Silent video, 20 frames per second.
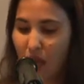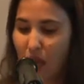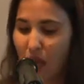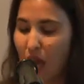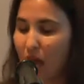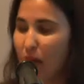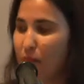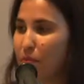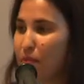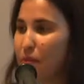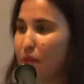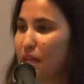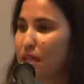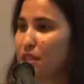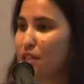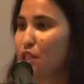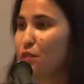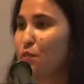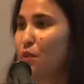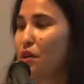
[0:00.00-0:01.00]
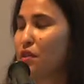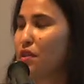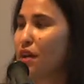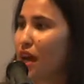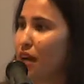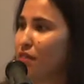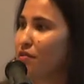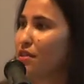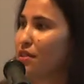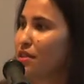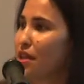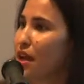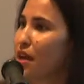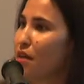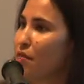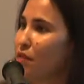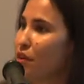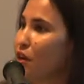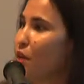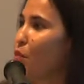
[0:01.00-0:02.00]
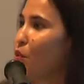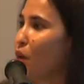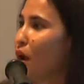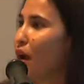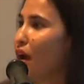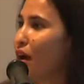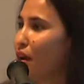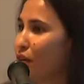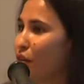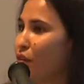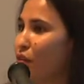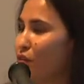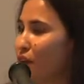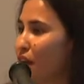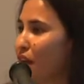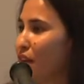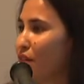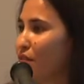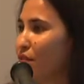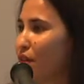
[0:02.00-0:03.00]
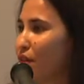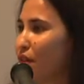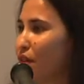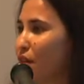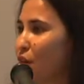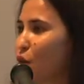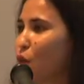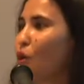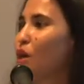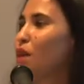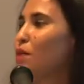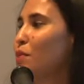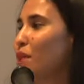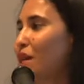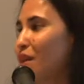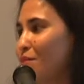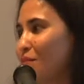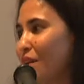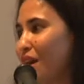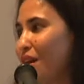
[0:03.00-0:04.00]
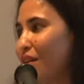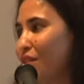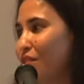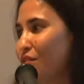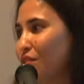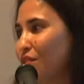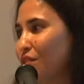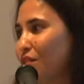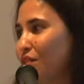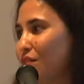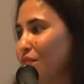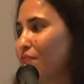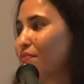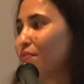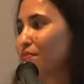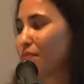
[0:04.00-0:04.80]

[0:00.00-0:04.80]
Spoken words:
Lexi's birth, I have to say, I'm very proud of and felt incredibly empowered for.